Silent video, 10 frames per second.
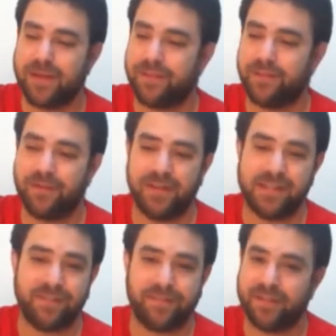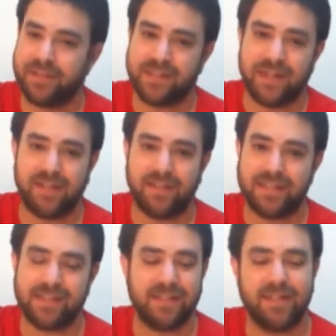whether it's a fingerstyle
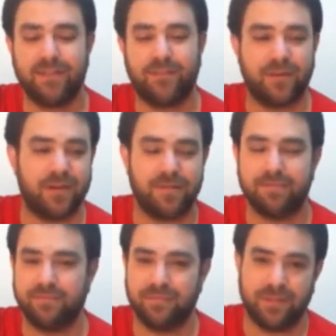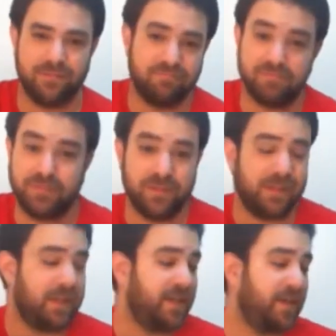lesson or
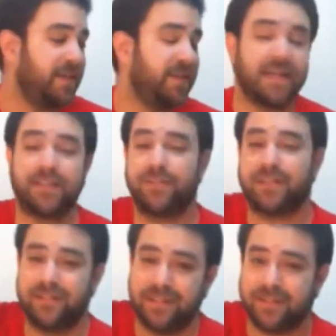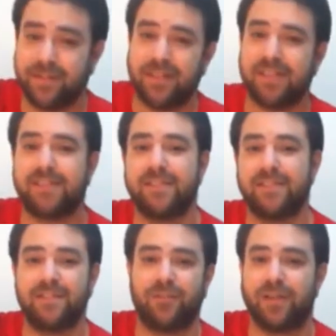an electric guitar
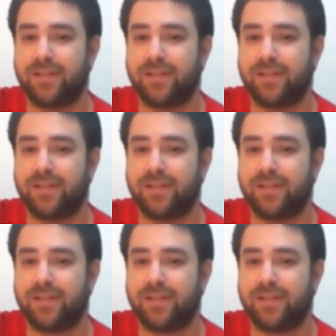lesson or